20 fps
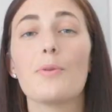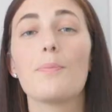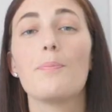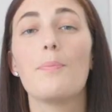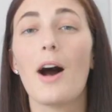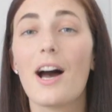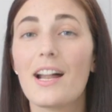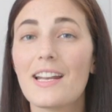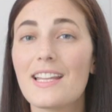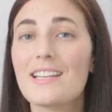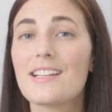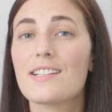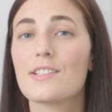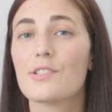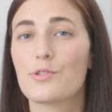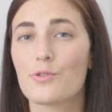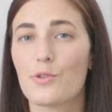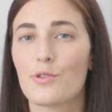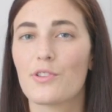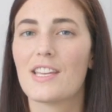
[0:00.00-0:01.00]
your body
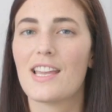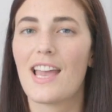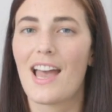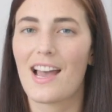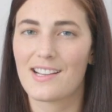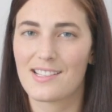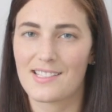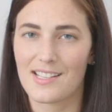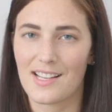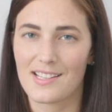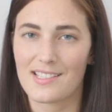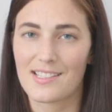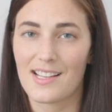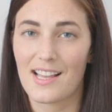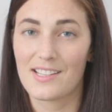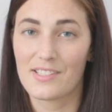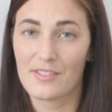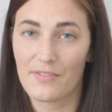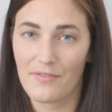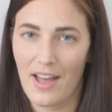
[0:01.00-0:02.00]
can store the excess
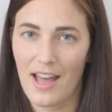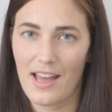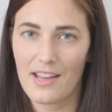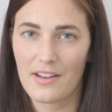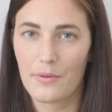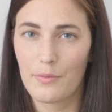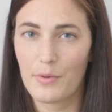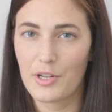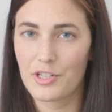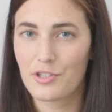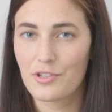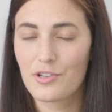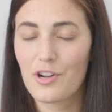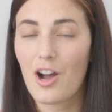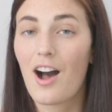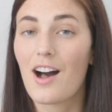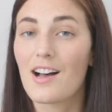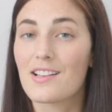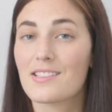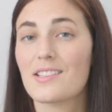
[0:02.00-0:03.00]
as fat, which
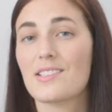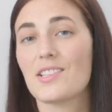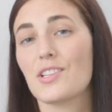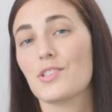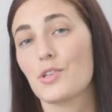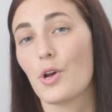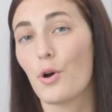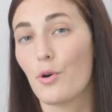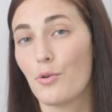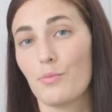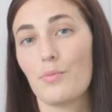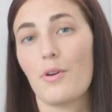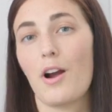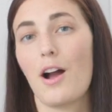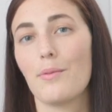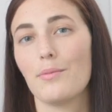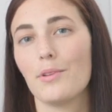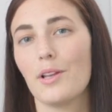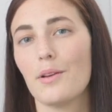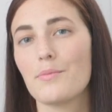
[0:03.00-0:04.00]
causes its own
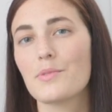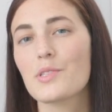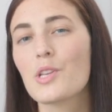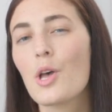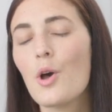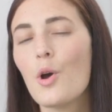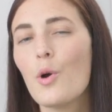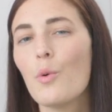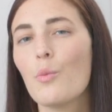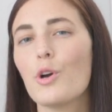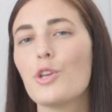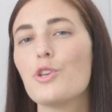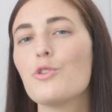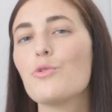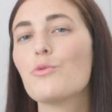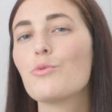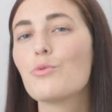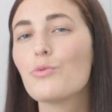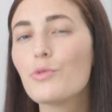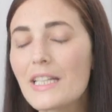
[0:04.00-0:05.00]
problems. What
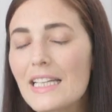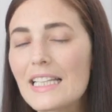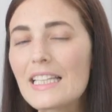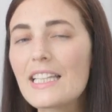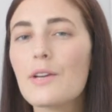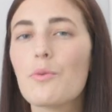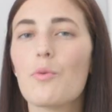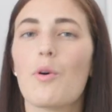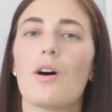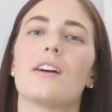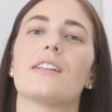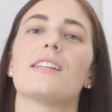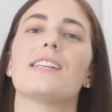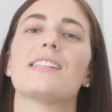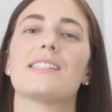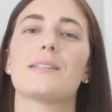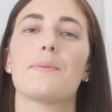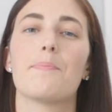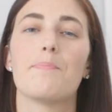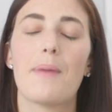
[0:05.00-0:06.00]
you really want
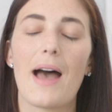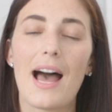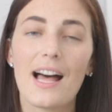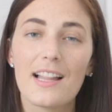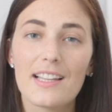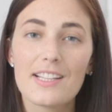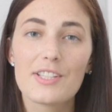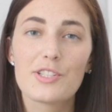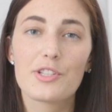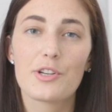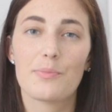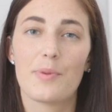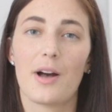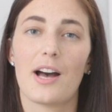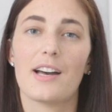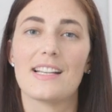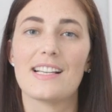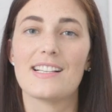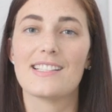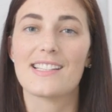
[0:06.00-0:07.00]
is to balance your
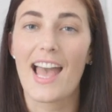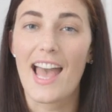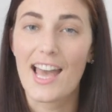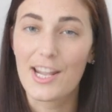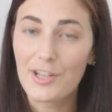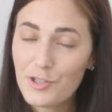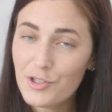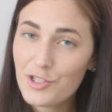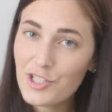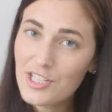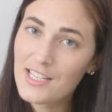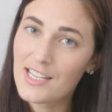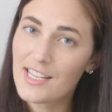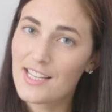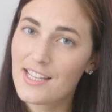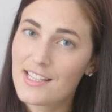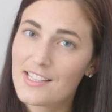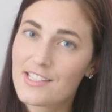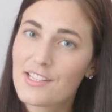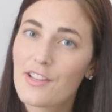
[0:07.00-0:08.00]
body's energy
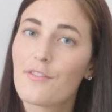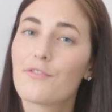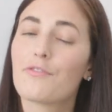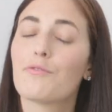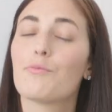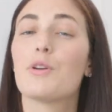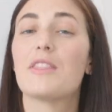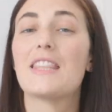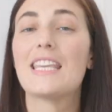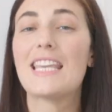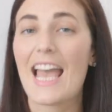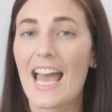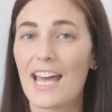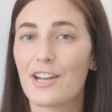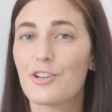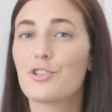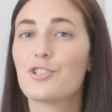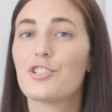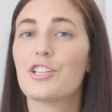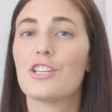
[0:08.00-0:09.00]
needs with the
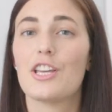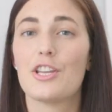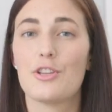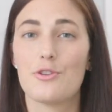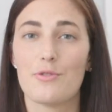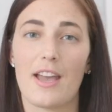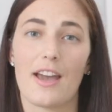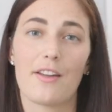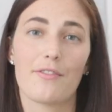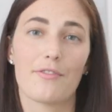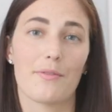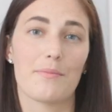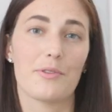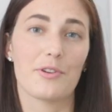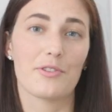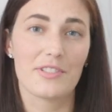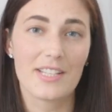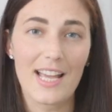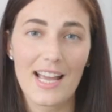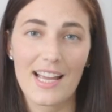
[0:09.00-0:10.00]
energy that you get from
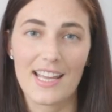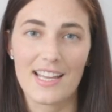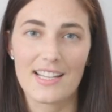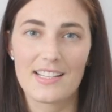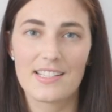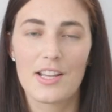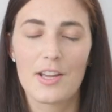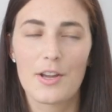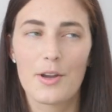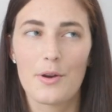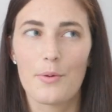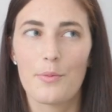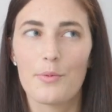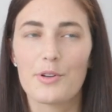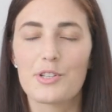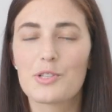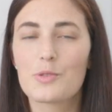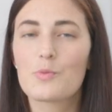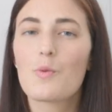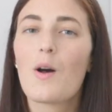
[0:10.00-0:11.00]
your diet,
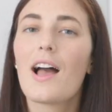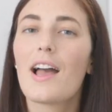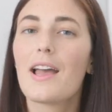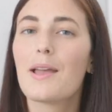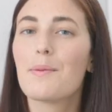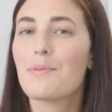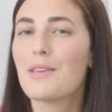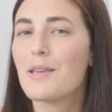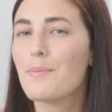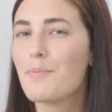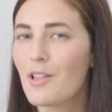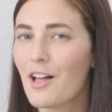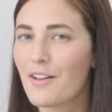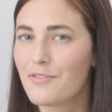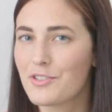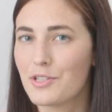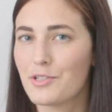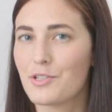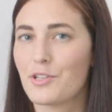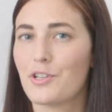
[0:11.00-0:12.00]
which is why people
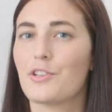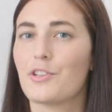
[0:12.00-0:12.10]
often